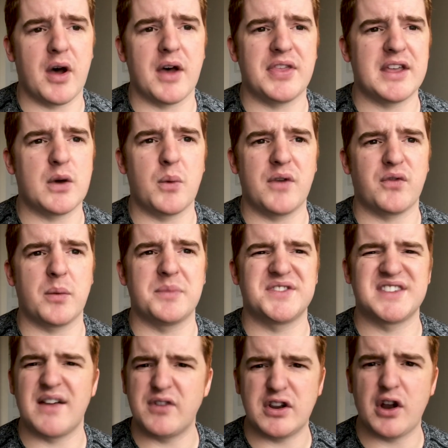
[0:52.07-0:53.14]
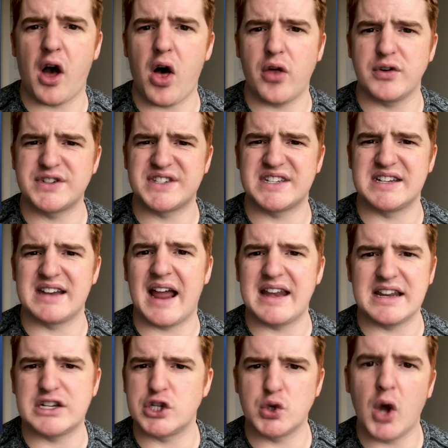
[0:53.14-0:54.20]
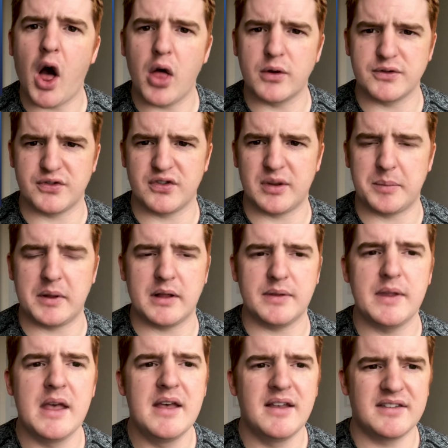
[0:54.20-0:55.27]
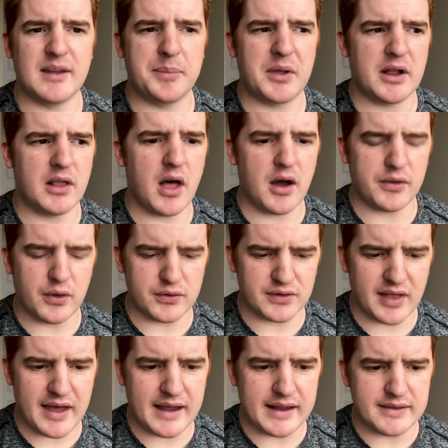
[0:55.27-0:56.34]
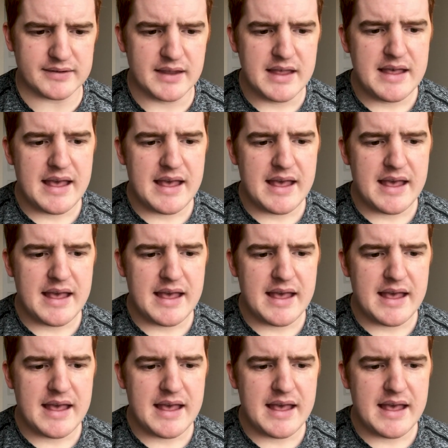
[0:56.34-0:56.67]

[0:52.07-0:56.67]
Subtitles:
I think it went from $70 to $92 or something along those lines.